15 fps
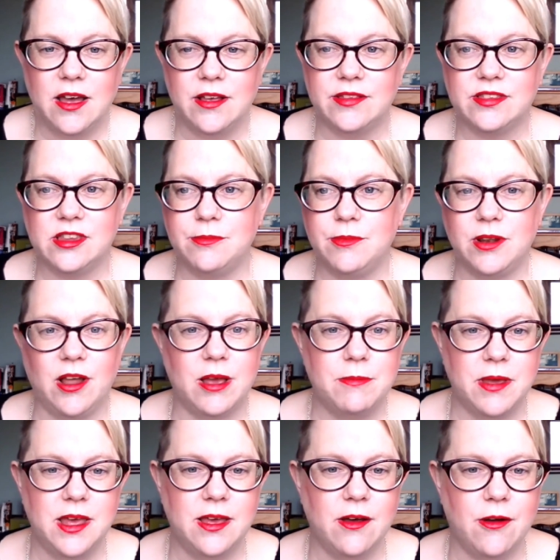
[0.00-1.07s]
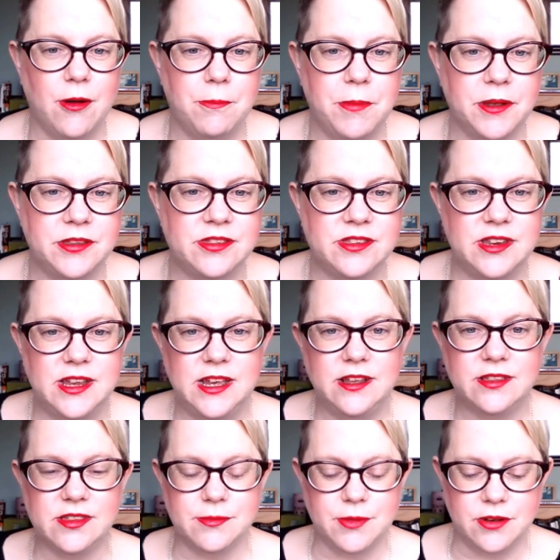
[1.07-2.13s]
Some, like me, are busty,
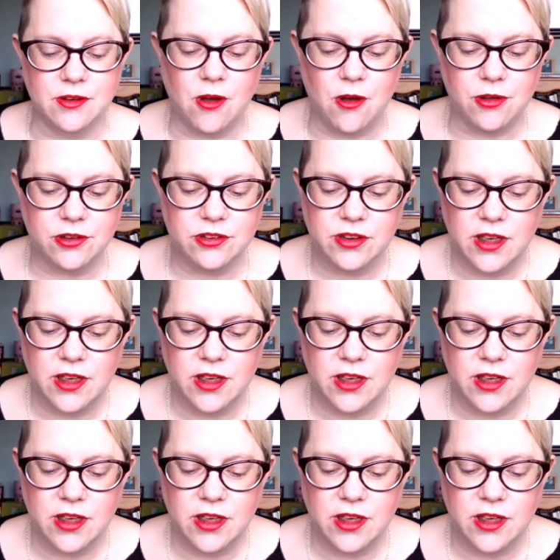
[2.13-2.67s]
some are not.